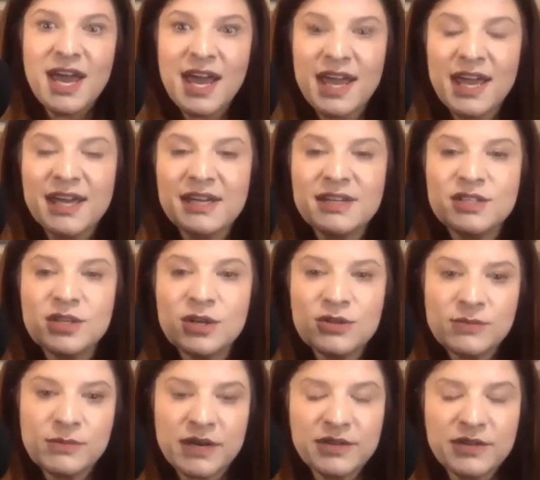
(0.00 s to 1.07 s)
and turn
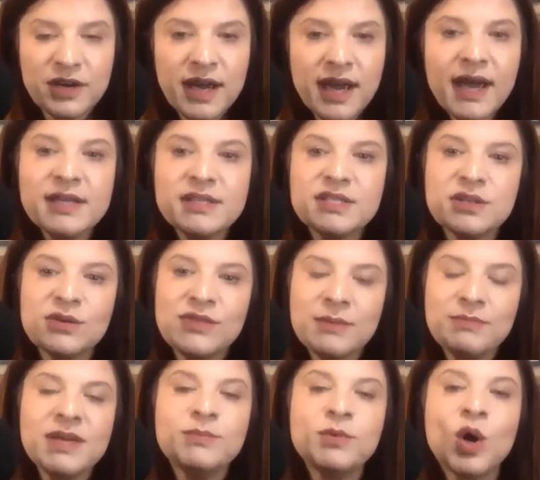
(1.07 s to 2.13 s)
them on their heads so
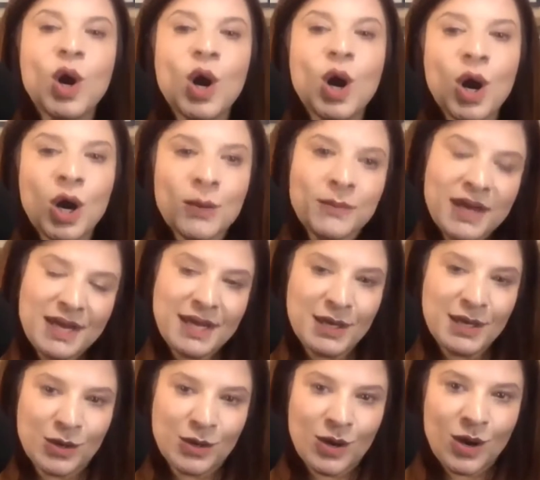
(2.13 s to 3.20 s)
that people are
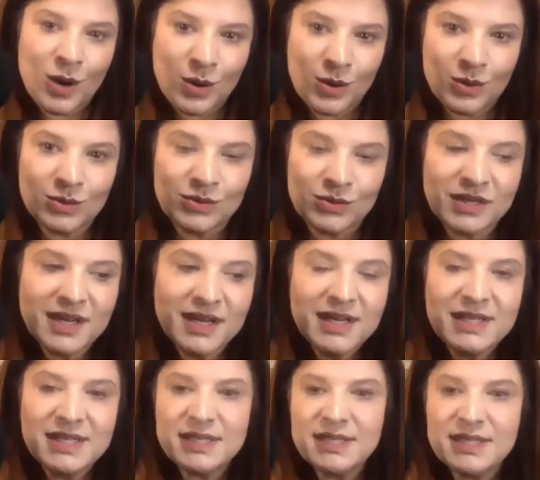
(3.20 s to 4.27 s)
making their own
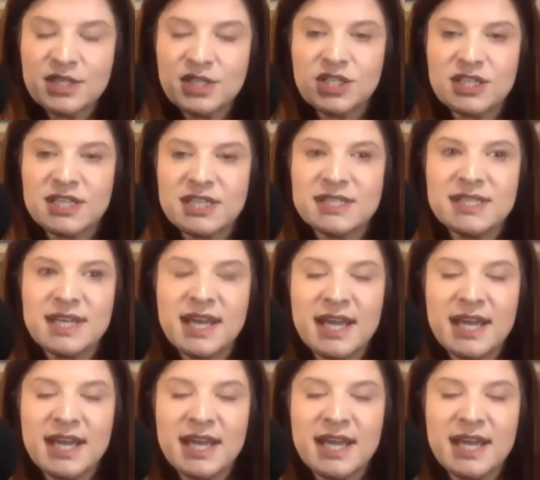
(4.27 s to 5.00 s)
decisions.